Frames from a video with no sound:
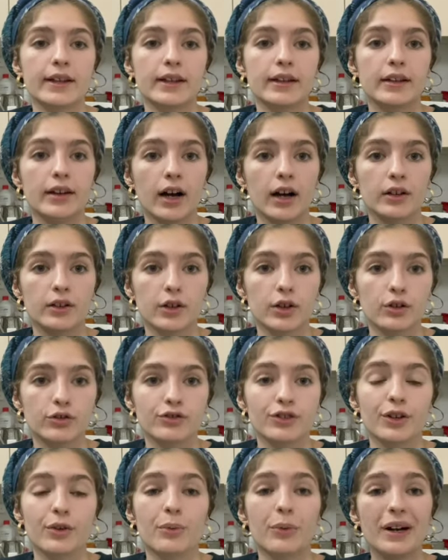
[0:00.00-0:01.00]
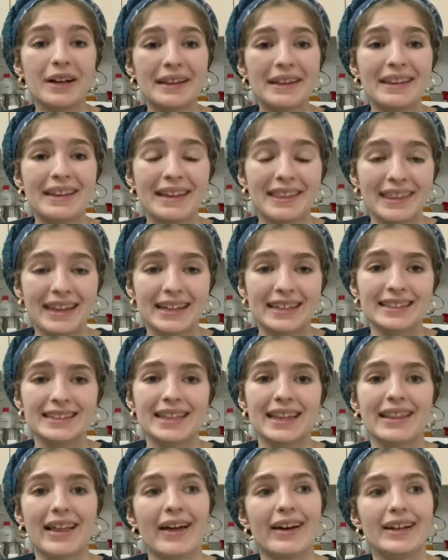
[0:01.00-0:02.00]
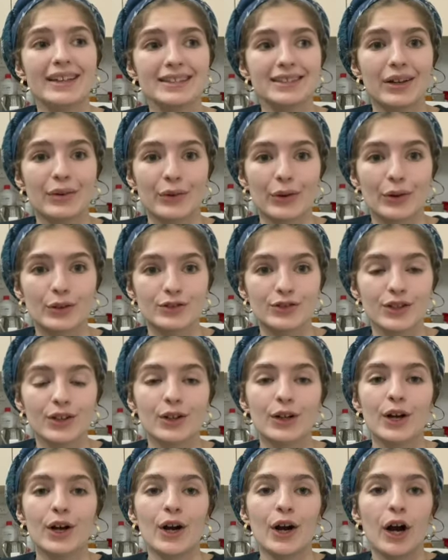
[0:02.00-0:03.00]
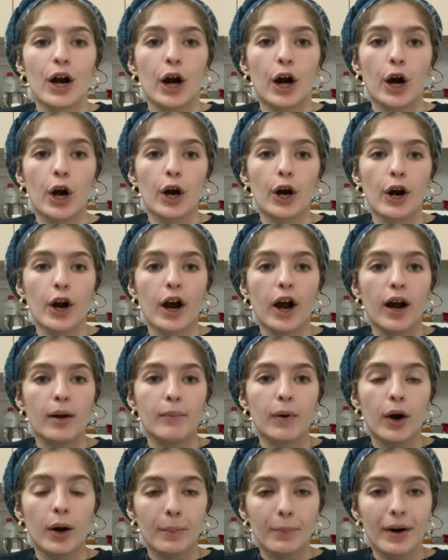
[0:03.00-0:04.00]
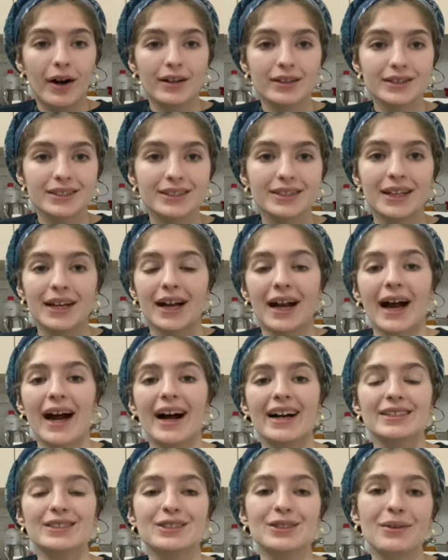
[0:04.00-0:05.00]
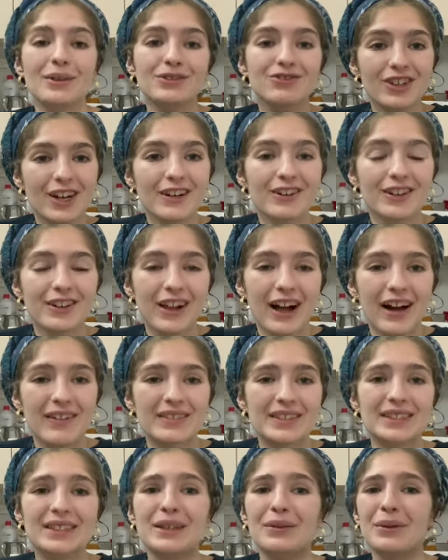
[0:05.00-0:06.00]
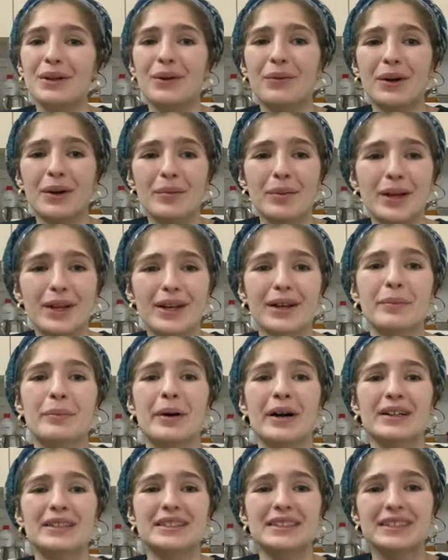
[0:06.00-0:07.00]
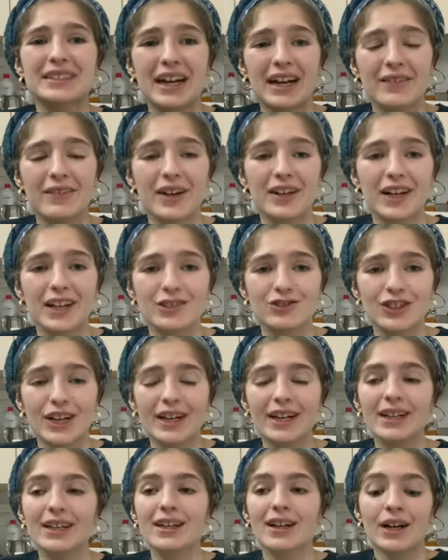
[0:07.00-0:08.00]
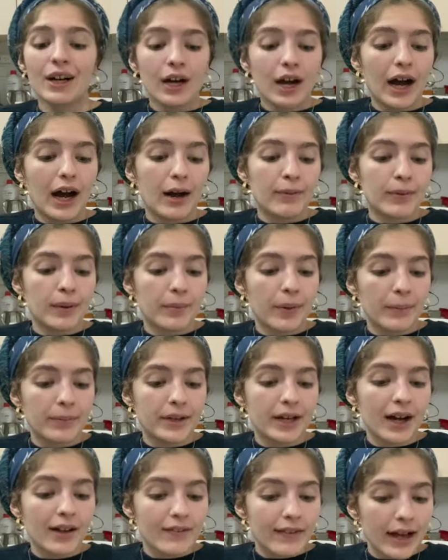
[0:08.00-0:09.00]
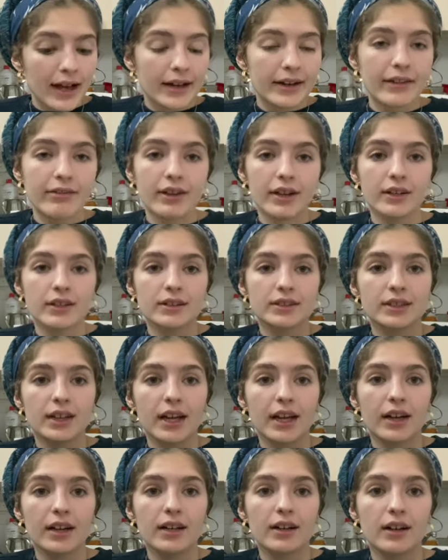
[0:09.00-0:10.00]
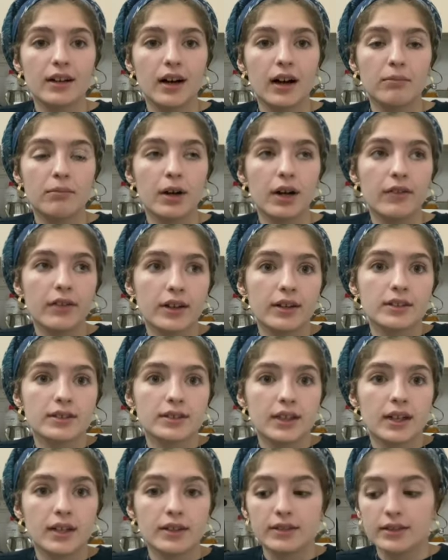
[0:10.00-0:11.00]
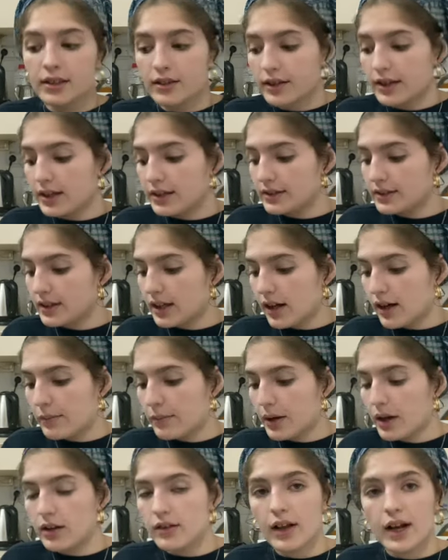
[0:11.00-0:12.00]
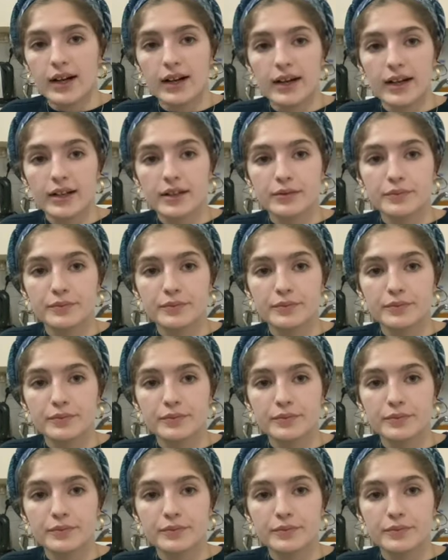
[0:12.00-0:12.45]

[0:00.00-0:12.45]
non-kosher. One of the things that is non-kosher are bugs. And so in general, obviously, we don't want to be eating bugs. It's kind of unhygienic. But beyond that, there's a serious halachic